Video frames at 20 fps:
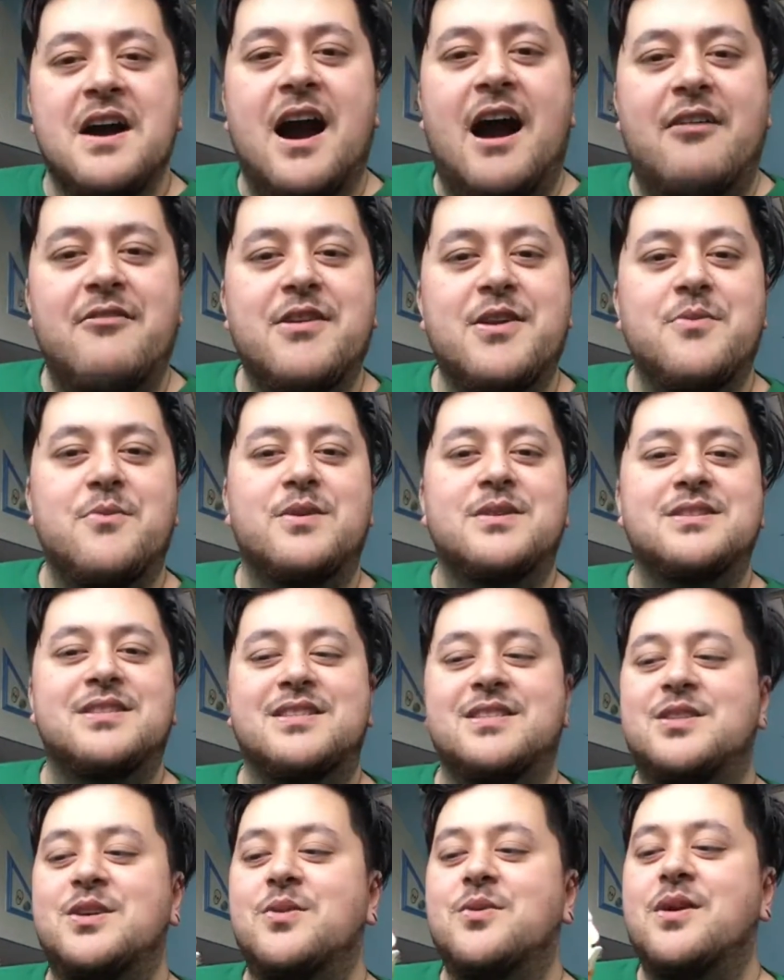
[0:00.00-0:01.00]
I really wanted
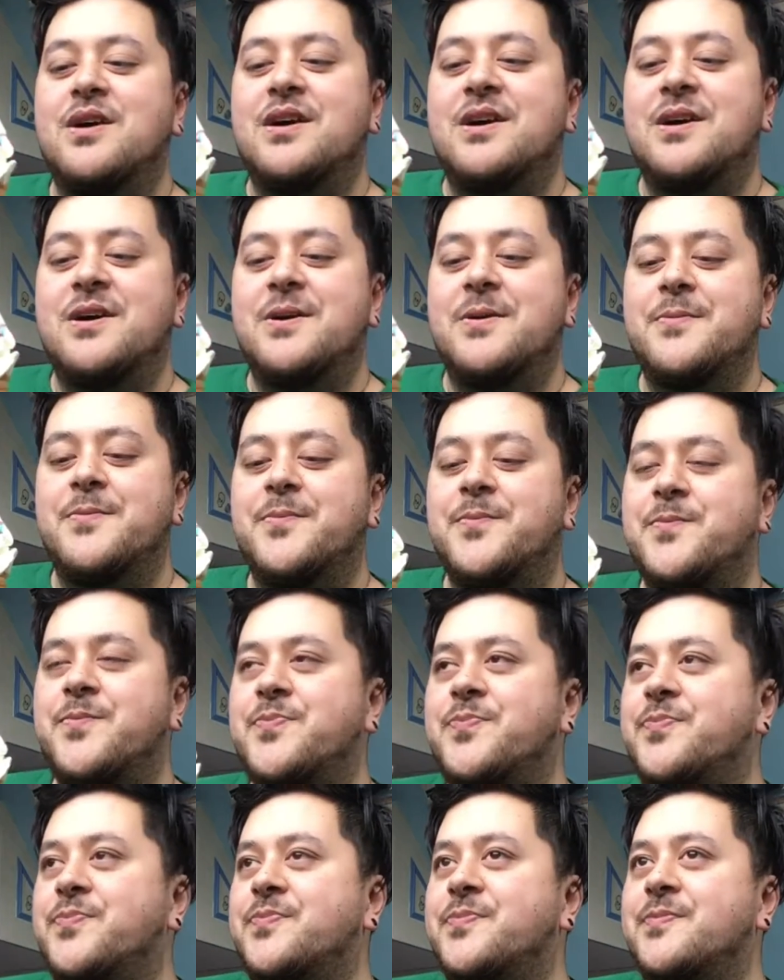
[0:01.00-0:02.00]
to
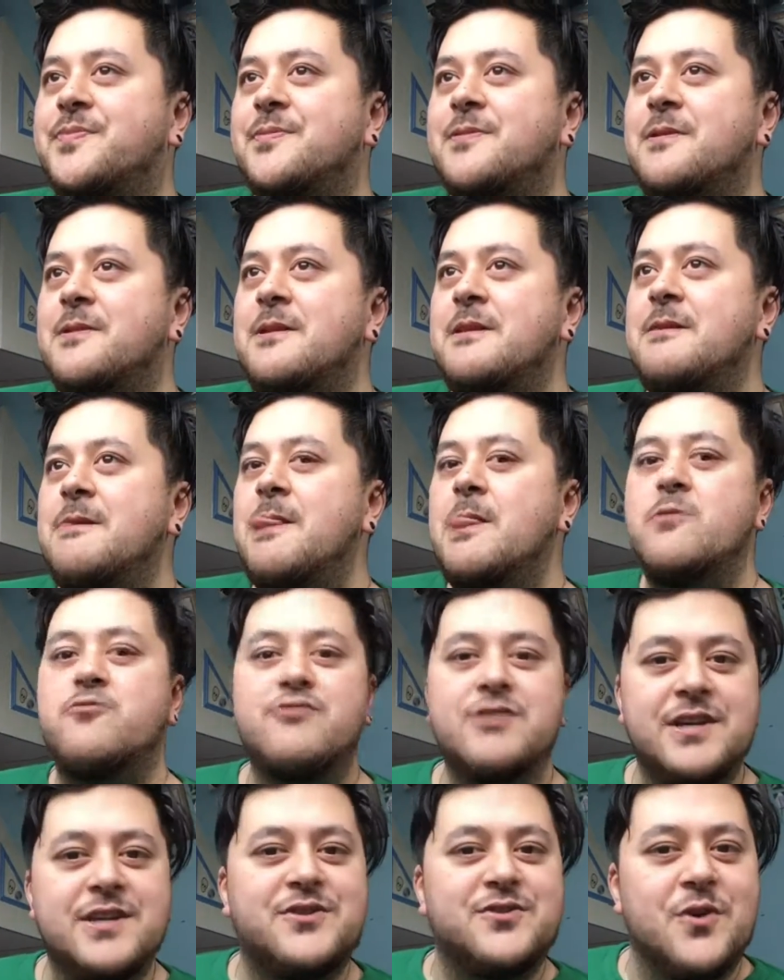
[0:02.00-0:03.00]

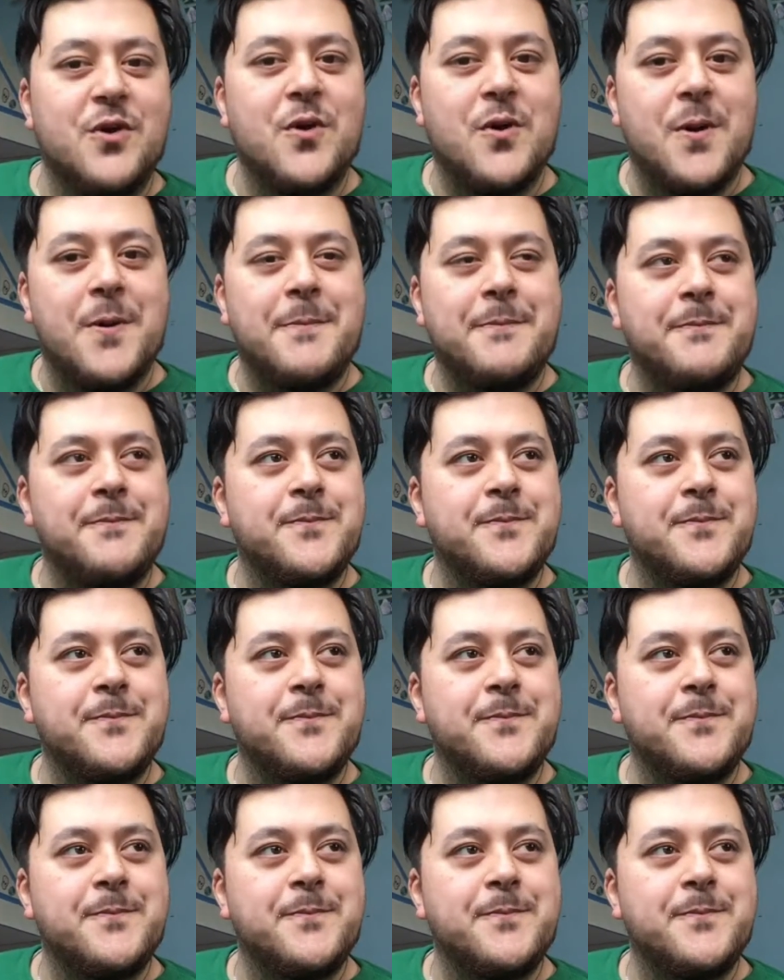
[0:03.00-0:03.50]
redraw